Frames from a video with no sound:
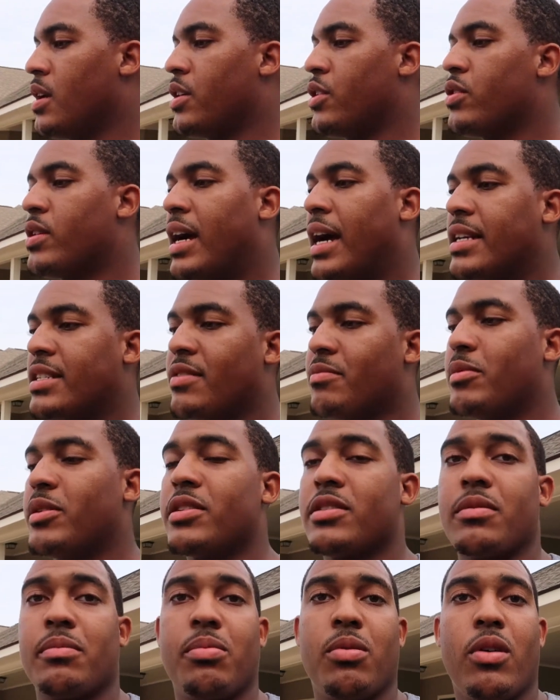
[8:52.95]
You guys have been
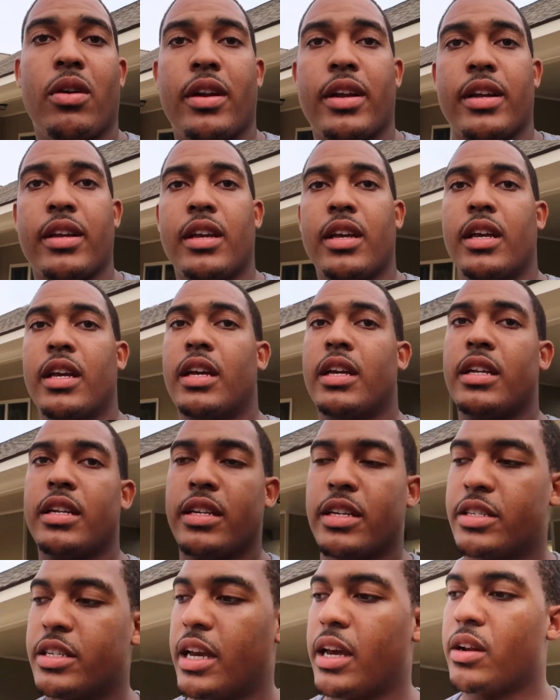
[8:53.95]
supporting
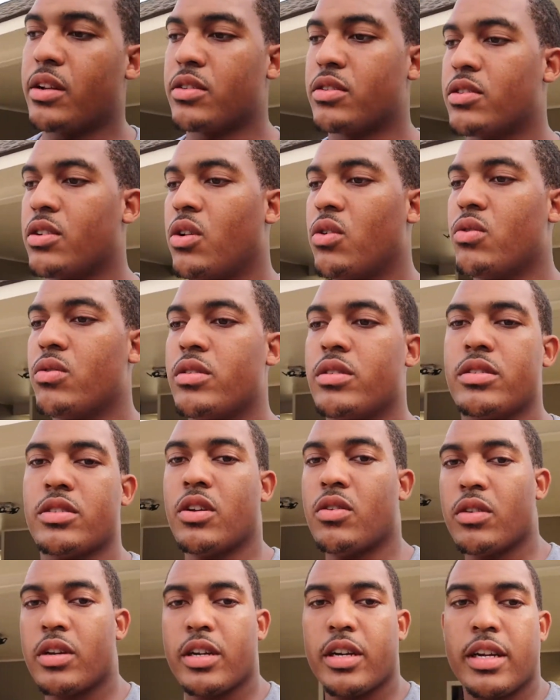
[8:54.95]
the channel so
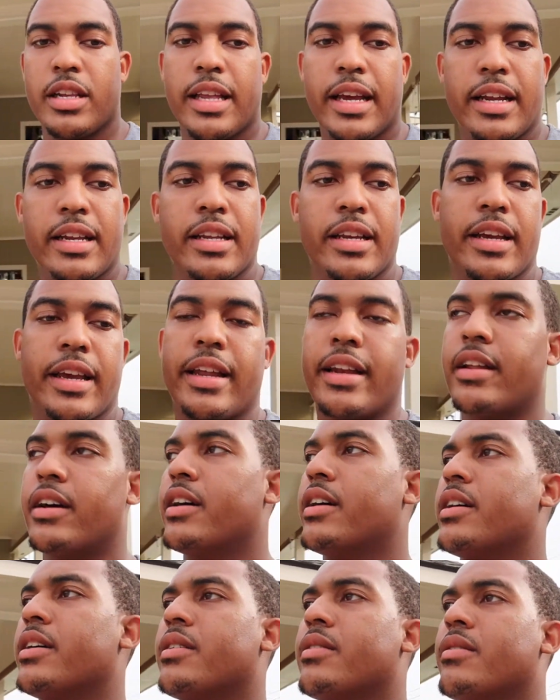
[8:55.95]
good lately, and
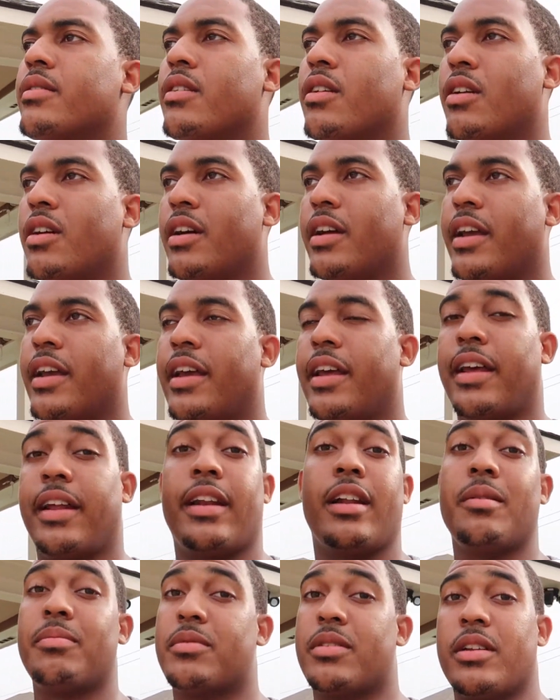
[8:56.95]

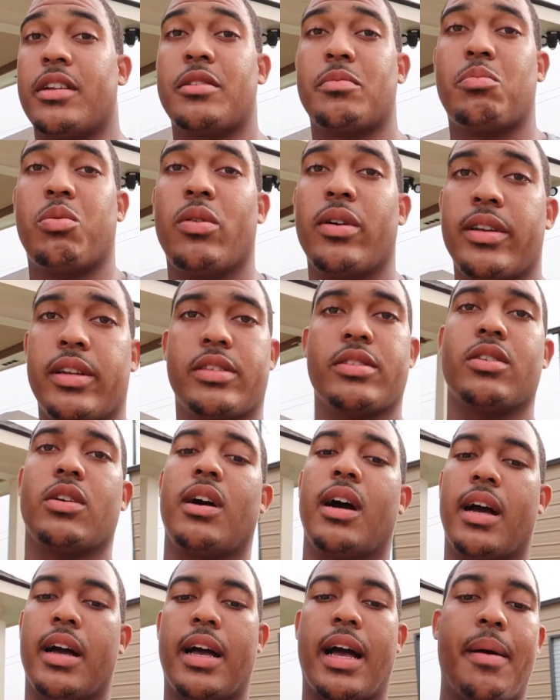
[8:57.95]
up to this point. So
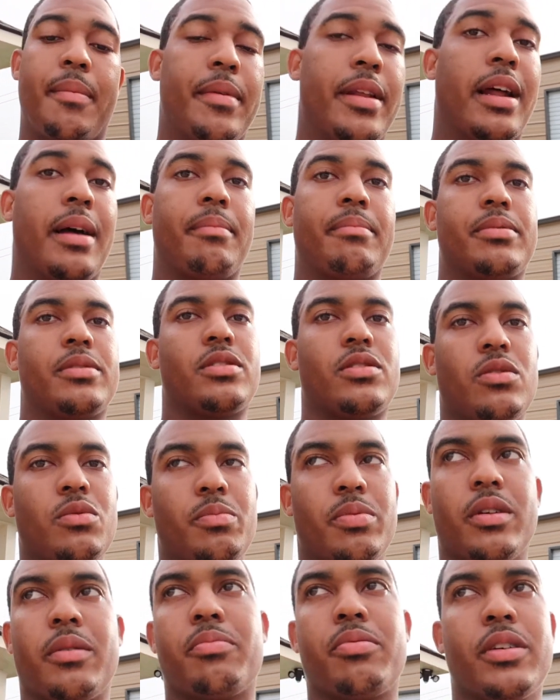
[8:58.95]
I mean, I'm
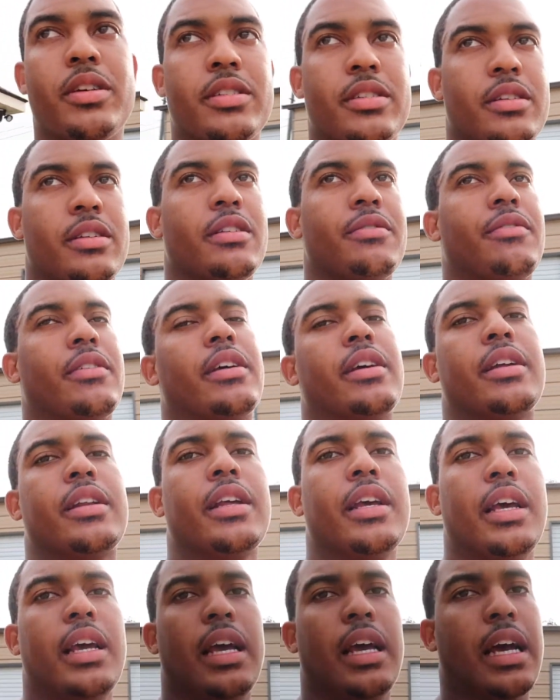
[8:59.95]
super appreciative, and
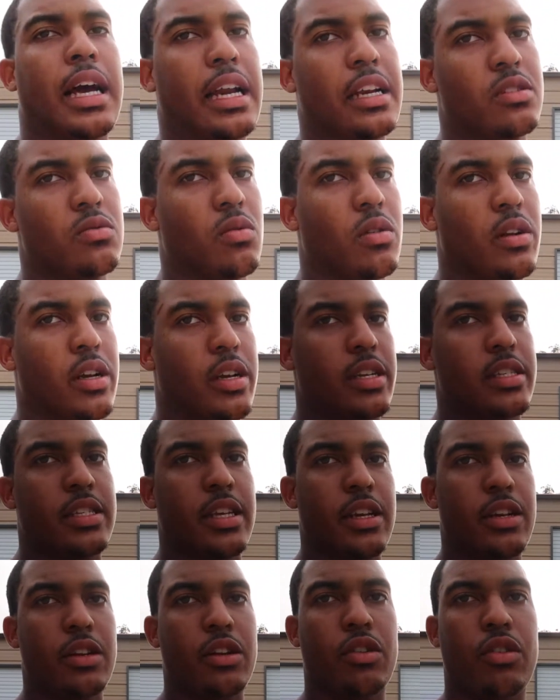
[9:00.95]
I just want to
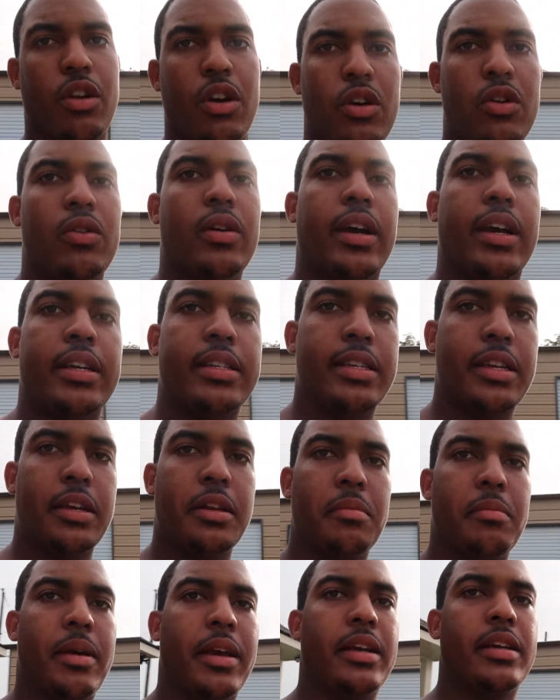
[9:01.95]
continue to grow and continue
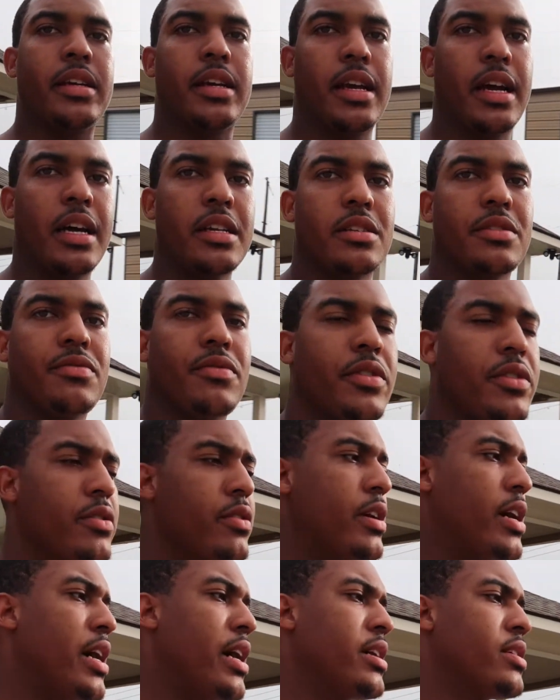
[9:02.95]
to make good content for you
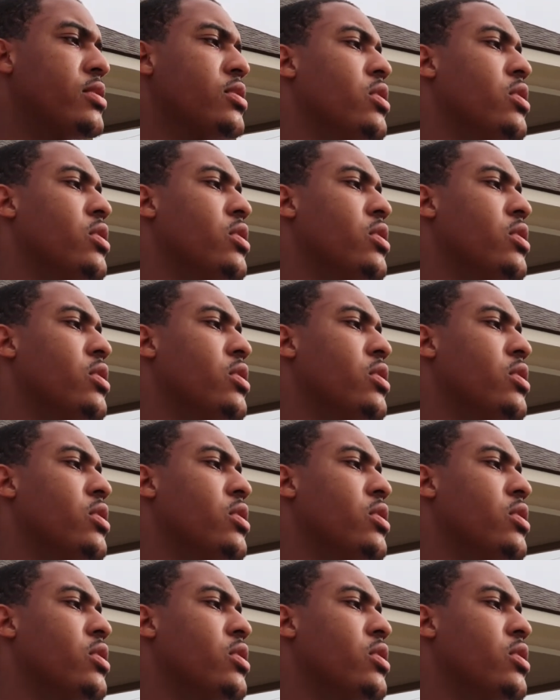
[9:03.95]
guys.